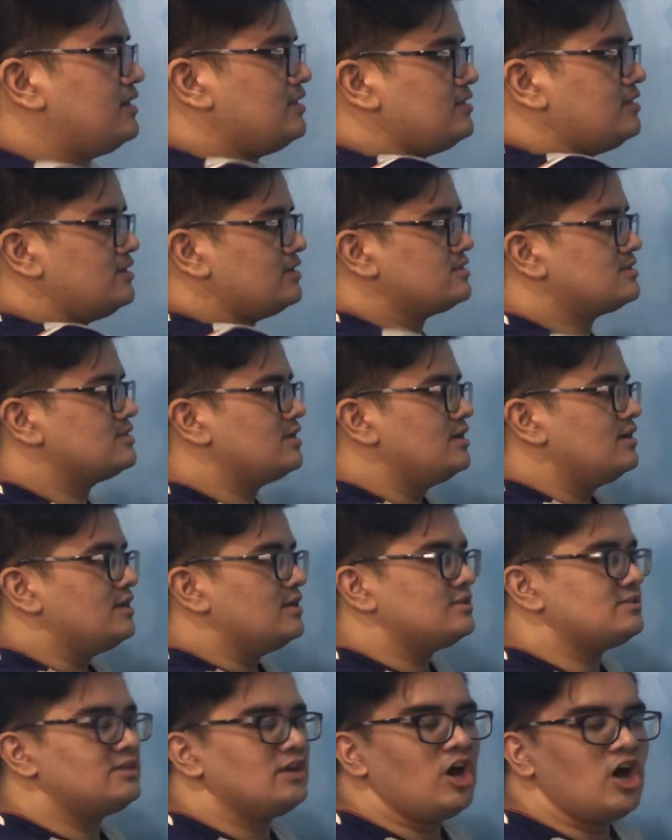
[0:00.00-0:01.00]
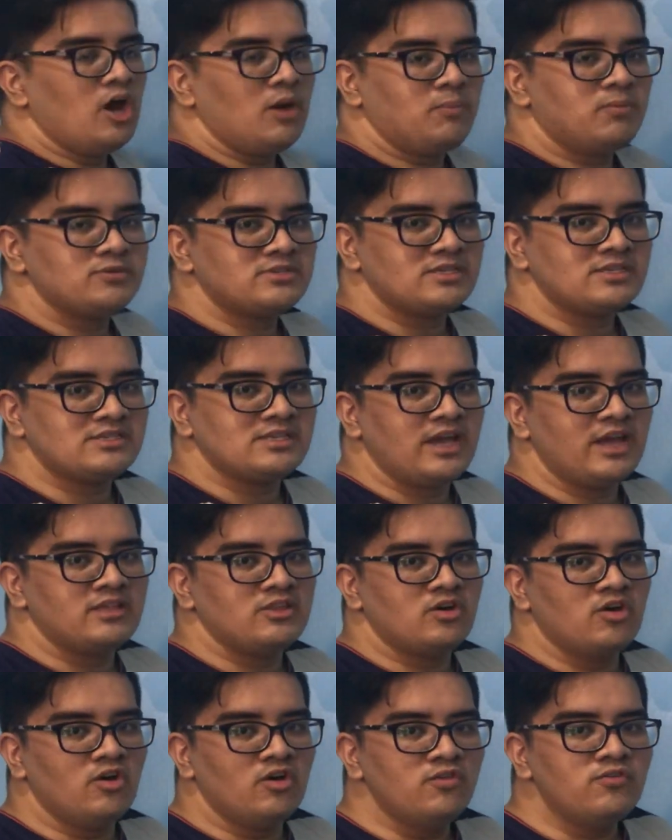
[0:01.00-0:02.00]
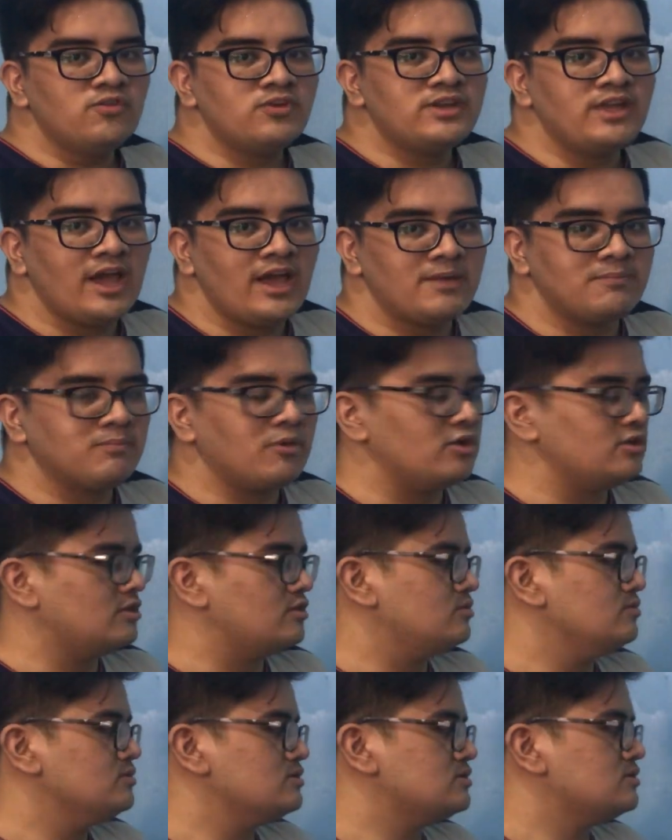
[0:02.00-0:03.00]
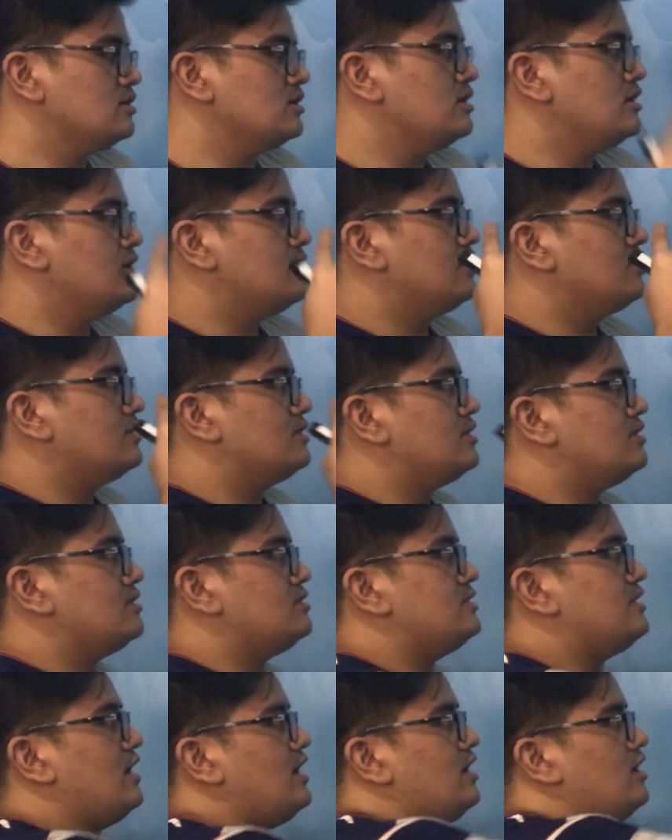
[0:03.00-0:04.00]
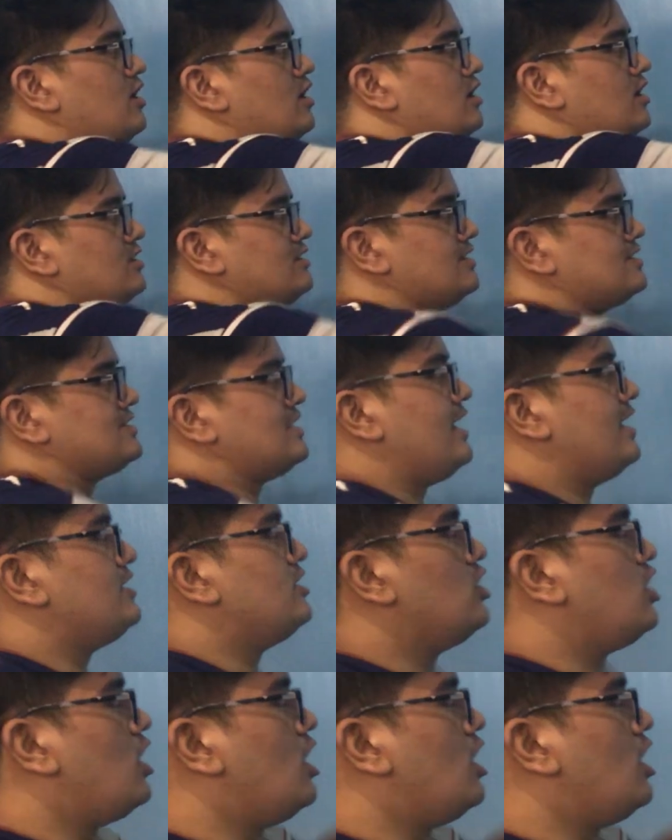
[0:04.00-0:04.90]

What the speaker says: by this, is the opposite side over the hypotenuse. The side